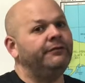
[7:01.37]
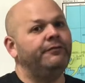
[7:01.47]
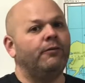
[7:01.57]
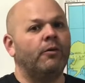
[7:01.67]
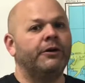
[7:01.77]

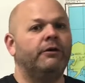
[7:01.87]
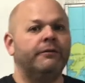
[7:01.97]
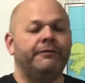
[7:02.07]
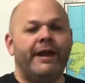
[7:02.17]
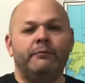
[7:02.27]
for your
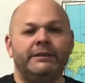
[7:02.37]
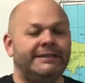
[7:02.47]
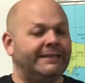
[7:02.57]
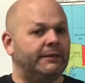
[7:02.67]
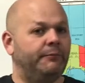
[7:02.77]
families,
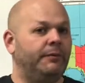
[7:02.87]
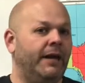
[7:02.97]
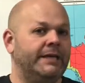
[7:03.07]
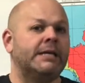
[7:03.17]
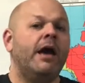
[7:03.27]
that's a
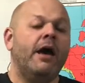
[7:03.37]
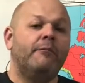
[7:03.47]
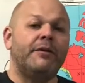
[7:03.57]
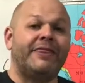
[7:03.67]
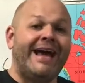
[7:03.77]
plus.
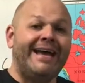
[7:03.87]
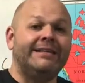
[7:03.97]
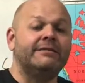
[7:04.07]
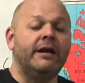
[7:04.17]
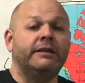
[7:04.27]
But that
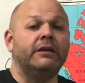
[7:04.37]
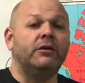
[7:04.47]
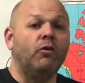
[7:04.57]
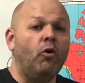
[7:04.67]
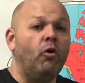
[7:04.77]
is not the
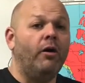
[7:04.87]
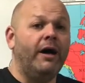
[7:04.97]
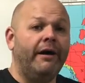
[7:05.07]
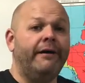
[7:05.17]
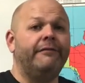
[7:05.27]
goal
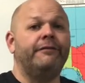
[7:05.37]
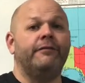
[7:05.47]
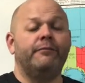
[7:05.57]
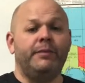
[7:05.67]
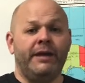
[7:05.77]
of
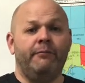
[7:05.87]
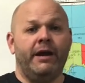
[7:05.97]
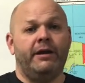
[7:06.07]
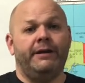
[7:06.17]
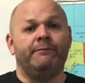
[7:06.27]
being
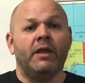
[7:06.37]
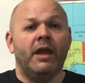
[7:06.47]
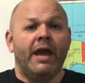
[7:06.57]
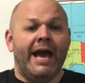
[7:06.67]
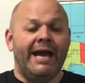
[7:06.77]
married.
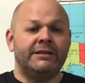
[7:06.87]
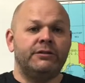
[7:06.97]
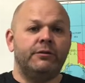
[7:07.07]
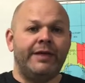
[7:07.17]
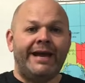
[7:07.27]
And
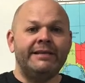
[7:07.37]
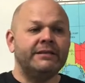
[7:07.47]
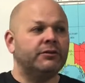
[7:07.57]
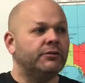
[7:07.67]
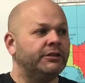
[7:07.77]
so that is a
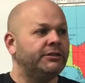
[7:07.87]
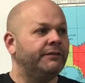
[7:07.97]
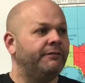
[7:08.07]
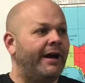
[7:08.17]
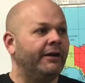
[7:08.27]
Christian
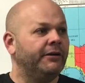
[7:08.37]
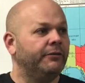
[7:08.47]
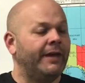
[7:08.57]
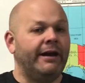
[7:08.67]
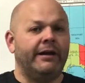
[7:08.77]
value
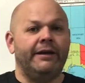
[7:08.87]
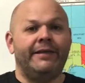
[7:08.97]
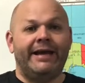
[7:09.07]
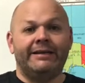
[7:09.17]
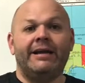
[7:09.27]

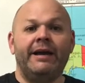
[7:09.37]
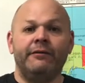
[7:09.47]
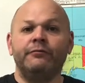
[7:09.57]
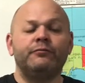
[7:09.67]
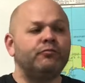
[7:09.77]
that kind of,